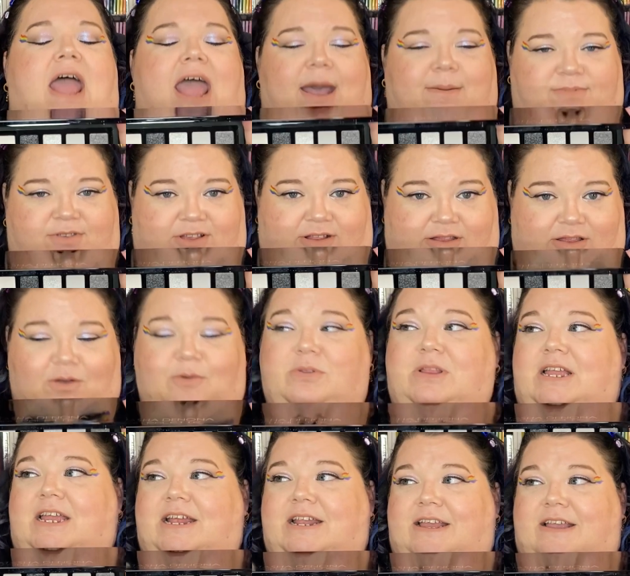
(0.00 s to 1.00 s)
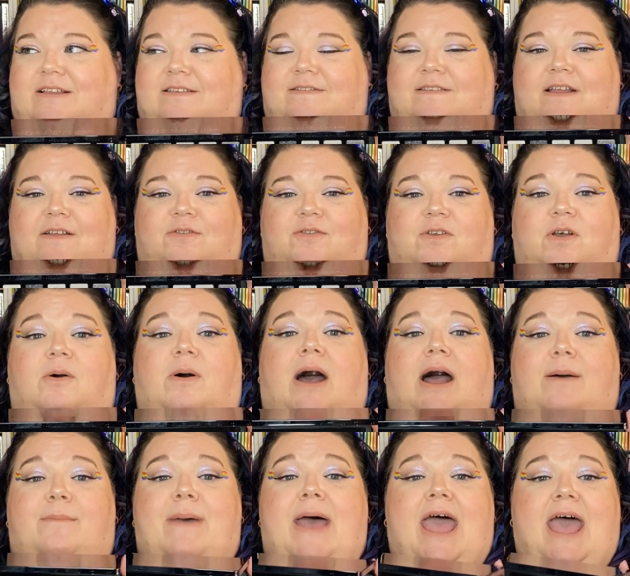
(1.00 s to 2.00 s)
Absolutely it is. And so
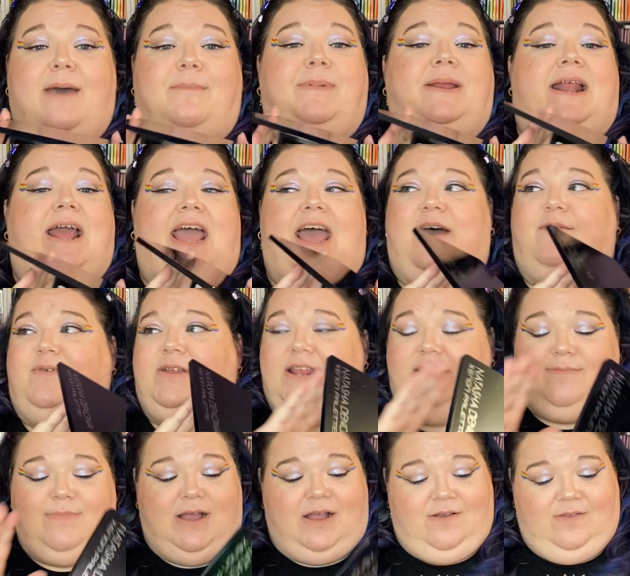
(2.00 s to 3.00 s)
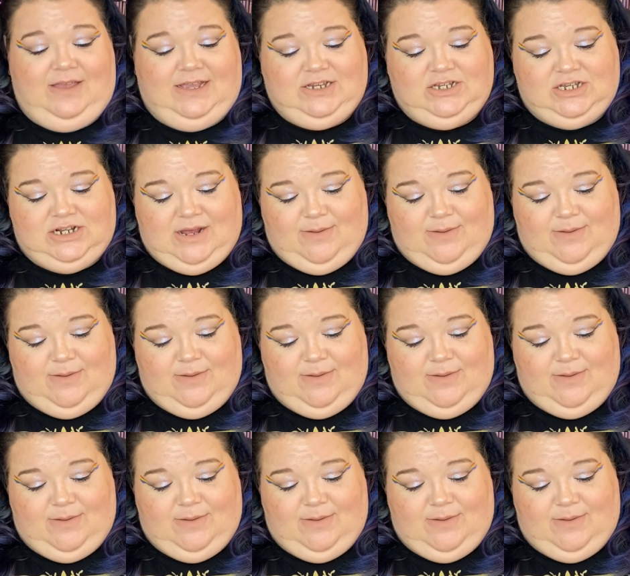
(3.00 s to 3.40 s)
I'm happy to have it in my collection.